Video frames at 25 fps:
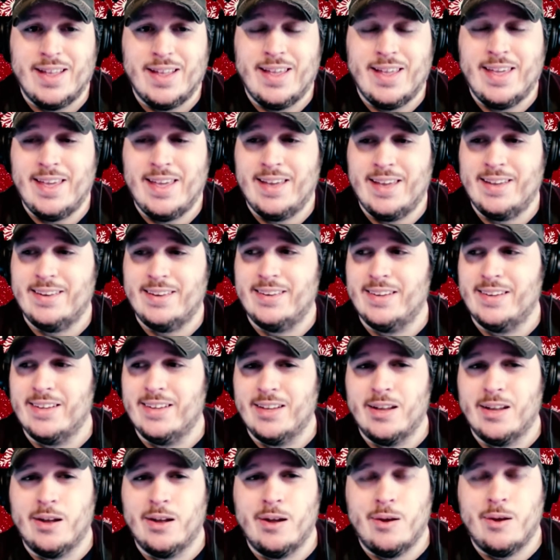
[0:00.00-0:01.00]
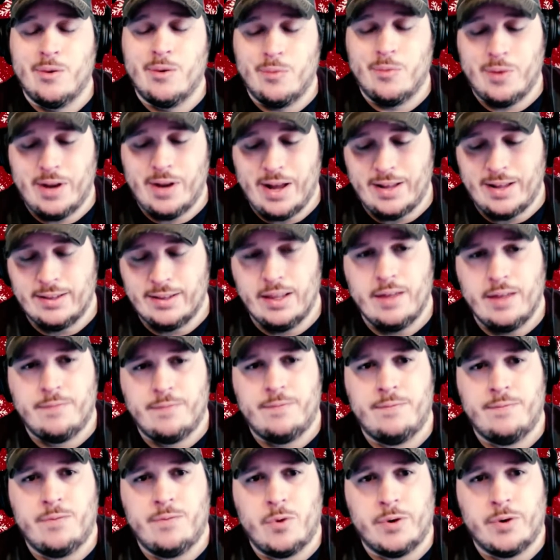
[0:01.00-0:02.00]
And when I
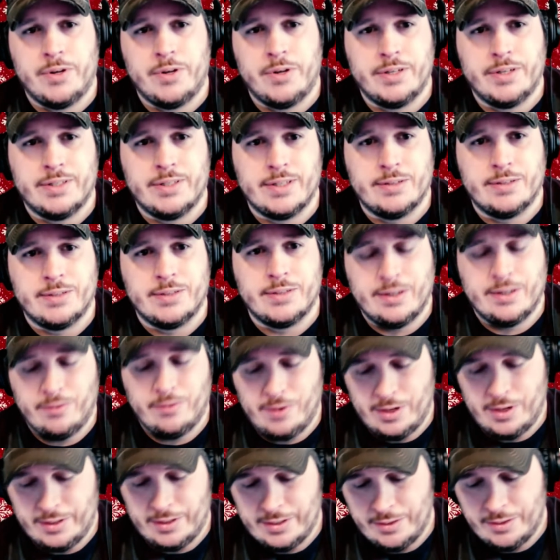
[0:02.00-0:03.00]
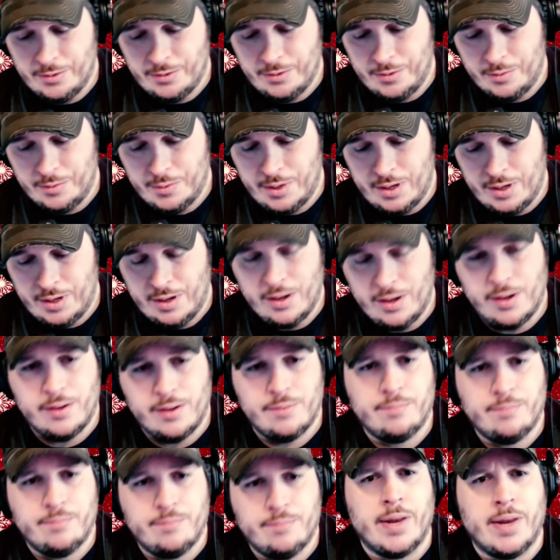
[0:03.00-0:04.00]
left Fort Hood, because I was getting ready to
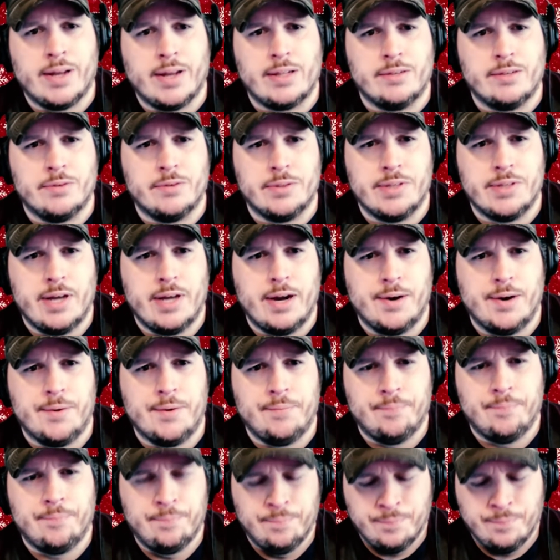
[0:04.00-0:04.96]
medically retire,